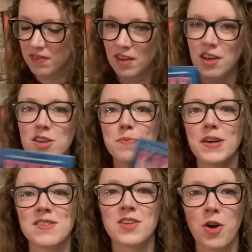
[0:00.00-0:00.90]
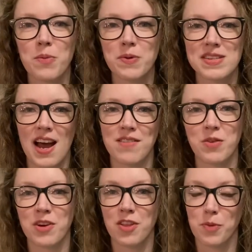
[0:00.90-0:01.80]
because Barnes & Noble was having
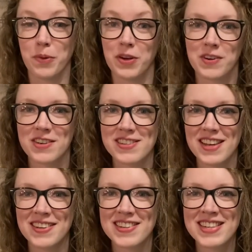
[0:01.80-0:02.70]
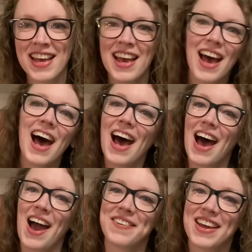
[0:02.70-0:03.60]
one of their pre-order sales,
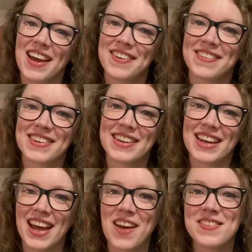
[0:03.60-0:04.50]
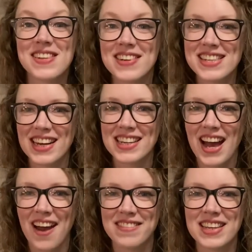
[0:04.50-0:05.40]
I went ahead and ordered it, and I'm so excited to
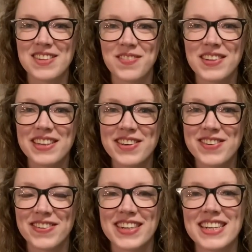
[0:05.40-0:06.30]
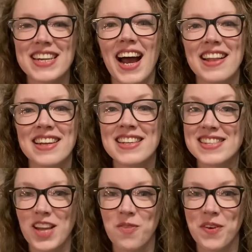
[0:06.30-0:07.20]
have it. It's really short. I think it's
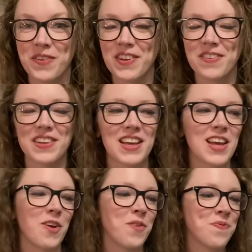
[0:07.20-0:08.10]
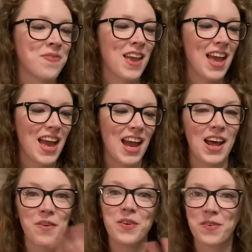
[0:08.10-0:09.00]
going to be really, really cute. And
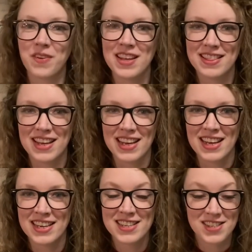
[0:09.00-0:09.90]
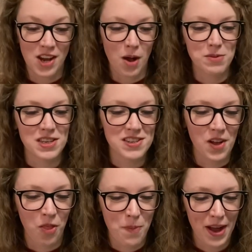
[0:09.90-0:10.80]
I will read the synopsis
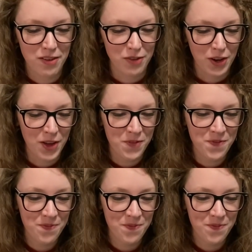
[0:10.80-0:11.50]
on the back for you.